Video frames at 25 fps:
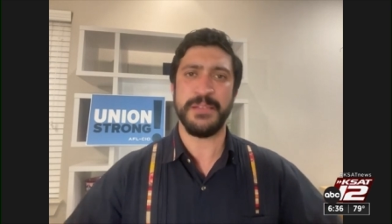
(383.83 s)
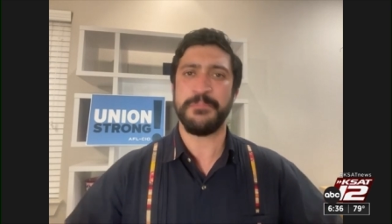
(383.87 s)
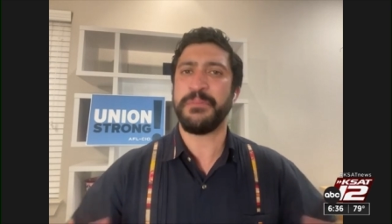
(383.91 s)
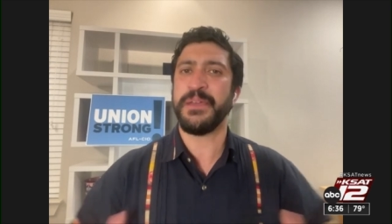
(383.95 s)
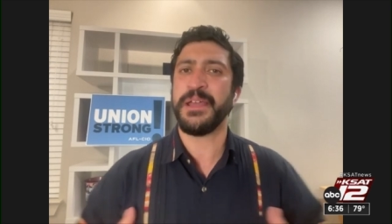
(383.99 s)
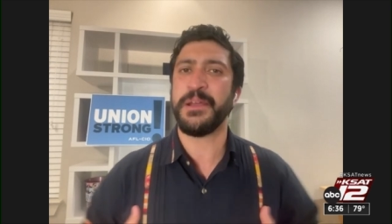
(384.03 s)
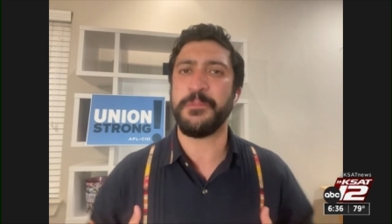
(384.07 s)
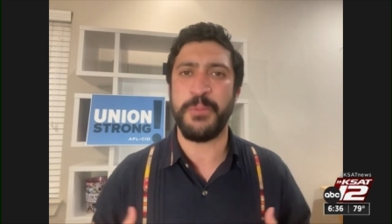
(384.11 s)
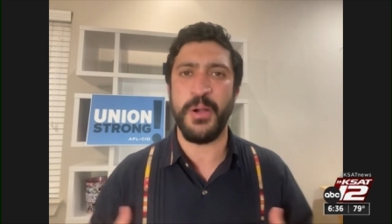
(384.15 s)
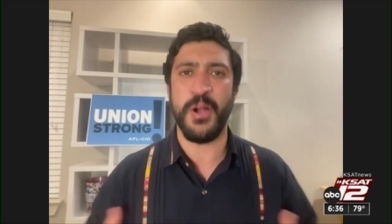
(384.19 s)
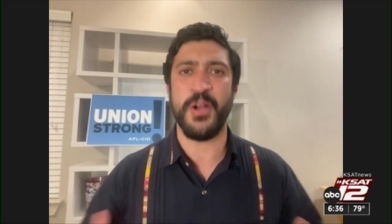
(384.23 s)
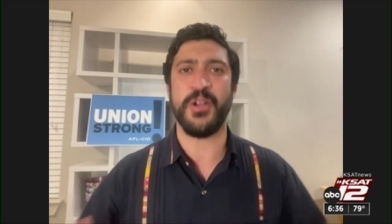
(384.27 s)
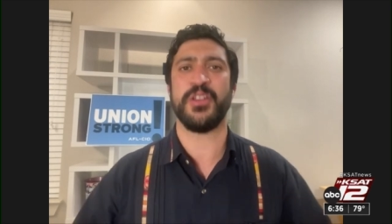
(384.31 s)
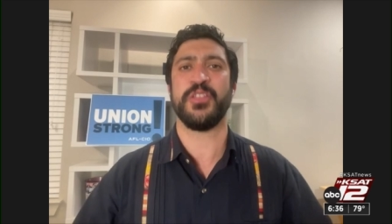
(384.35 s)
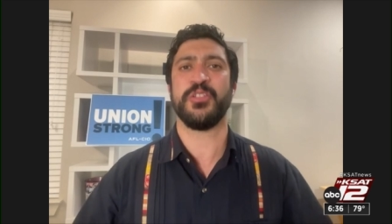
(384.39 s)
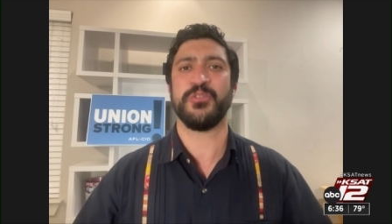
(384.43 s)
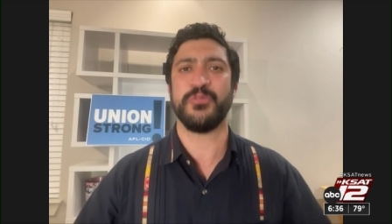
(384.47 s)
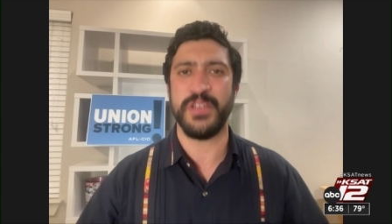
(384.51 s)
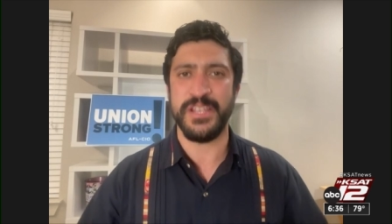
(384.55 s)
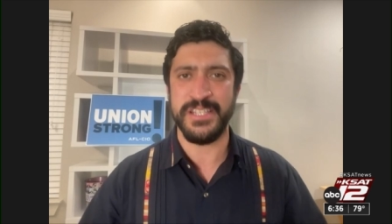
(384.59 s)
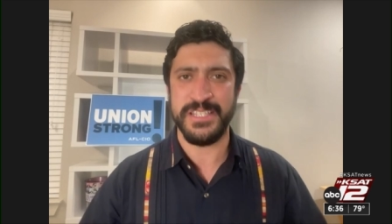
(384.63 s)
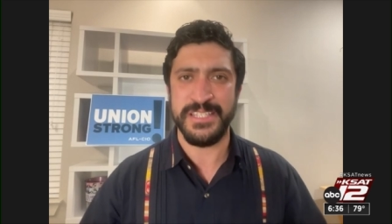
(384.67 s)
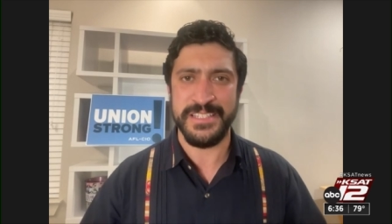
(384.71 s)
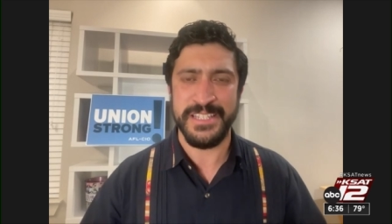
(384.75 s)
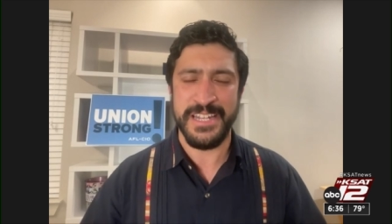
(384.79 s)
A big part of the
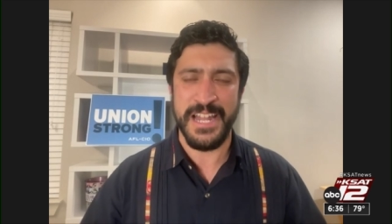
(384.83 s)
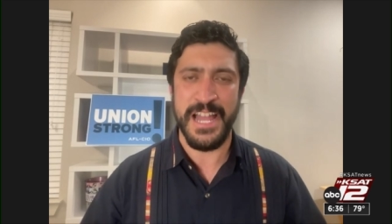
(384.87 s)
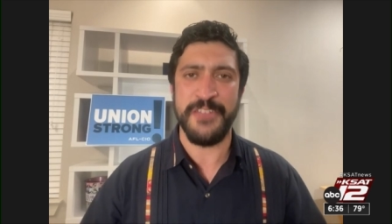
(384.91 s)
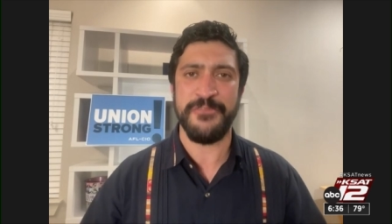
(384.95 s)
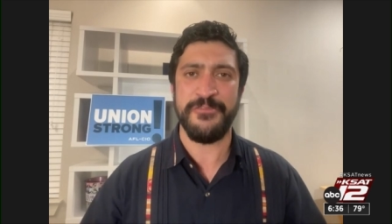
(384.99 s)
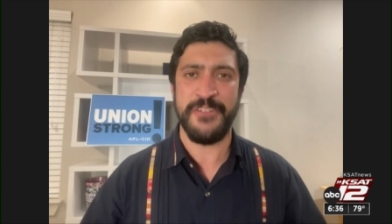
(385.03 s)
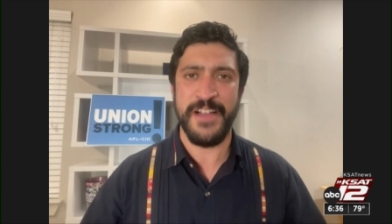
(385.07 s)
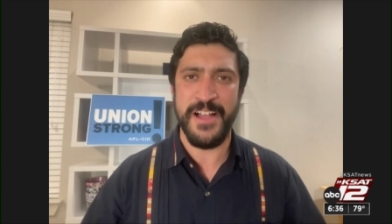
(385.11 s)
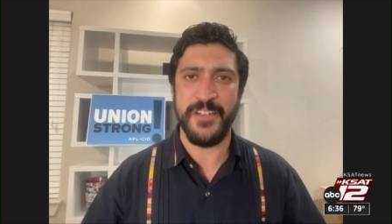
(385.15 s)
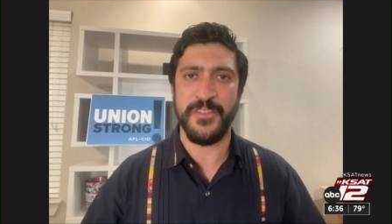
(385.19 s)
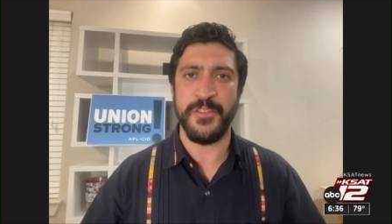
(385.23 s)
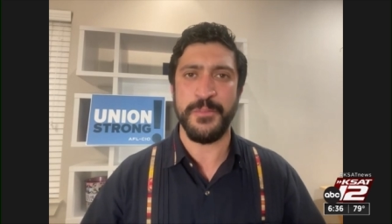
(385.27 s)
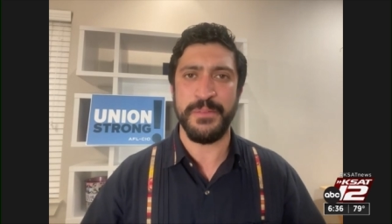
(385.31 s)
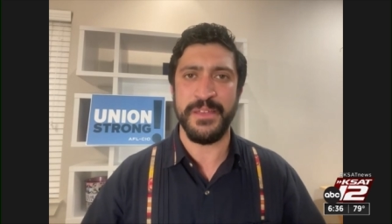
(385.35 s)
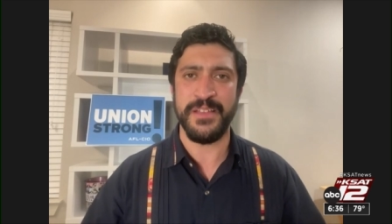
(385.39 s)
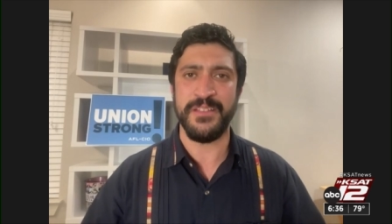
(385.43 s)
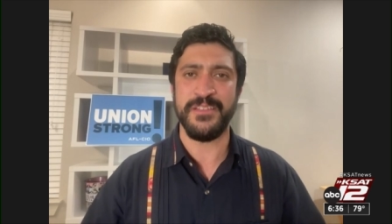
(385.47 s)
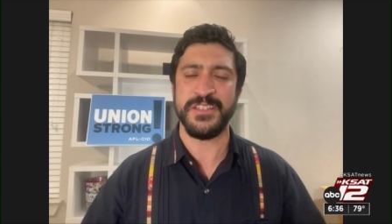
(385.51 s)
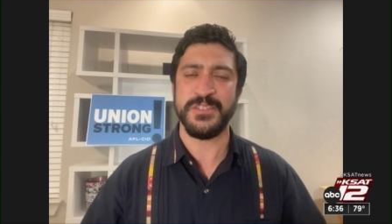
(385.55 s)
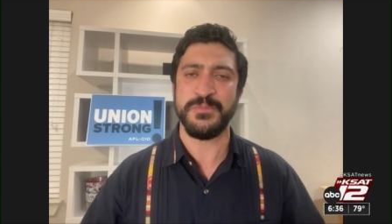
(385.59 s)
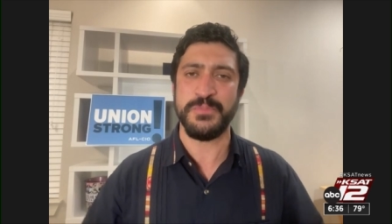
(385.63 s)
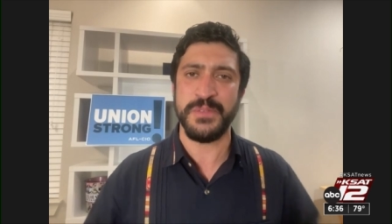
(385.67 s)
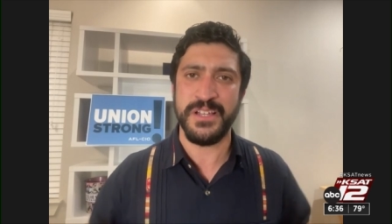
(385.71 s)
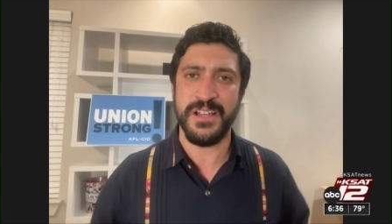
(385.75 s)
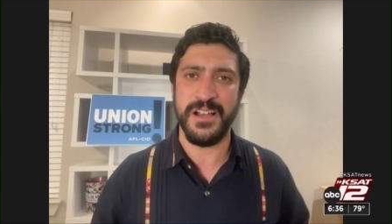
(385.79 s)
reason that I filed the
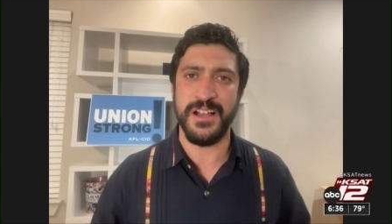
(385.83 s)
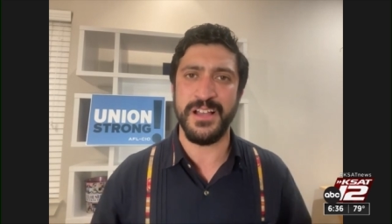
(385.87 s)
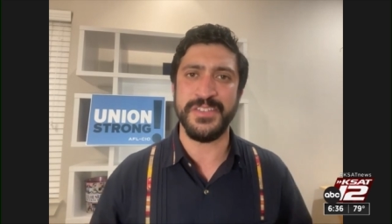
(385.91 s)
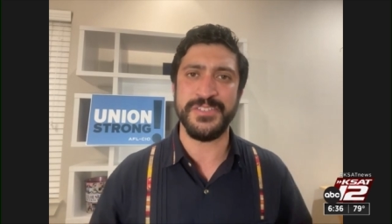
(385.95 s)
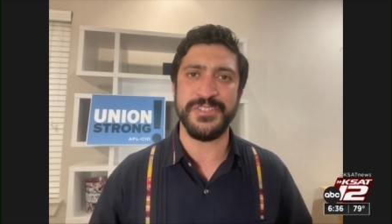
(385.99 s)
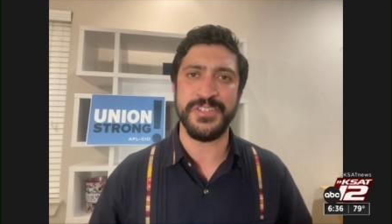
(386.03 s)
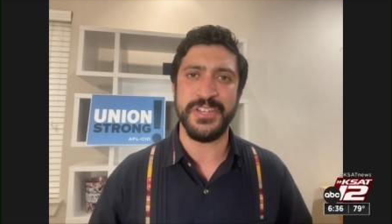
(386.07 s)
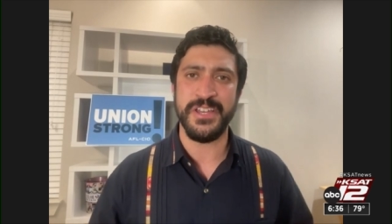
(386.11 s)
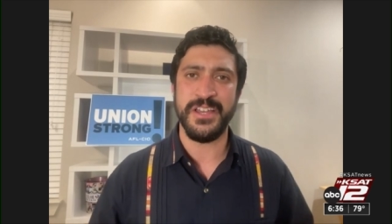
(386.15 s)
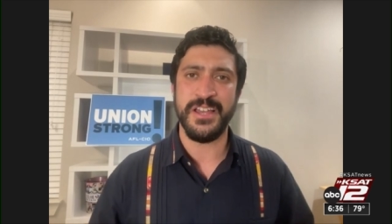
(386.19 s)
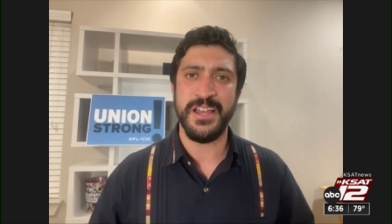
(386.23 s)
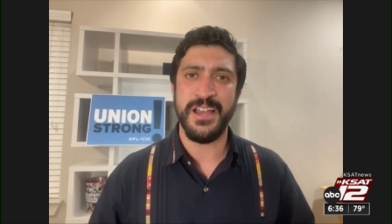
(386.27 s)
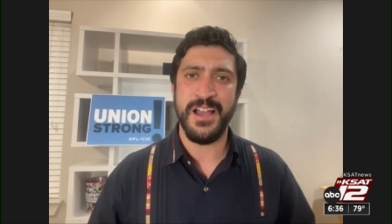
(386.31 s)
bill is because